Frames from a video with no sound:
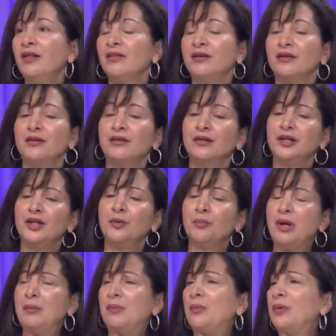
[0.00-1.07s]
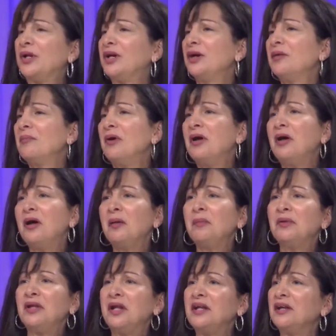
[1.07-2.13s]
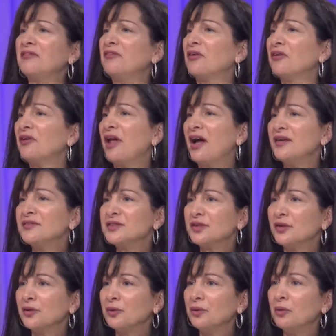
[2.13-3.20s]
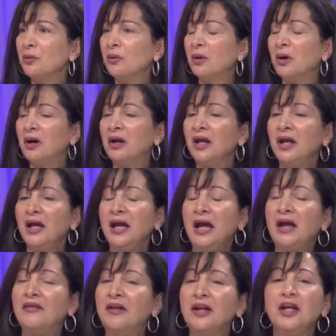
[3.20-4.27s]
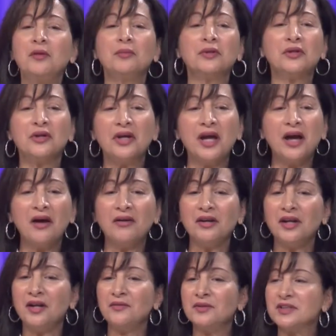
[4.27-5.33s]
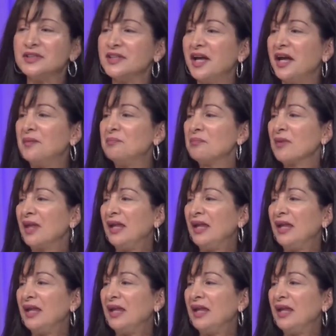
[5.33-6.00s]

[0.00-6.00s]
the, the you know people would come up and they give their mm -hmm. lives to the mm-hmm. Lord, and then he would look out and he would say,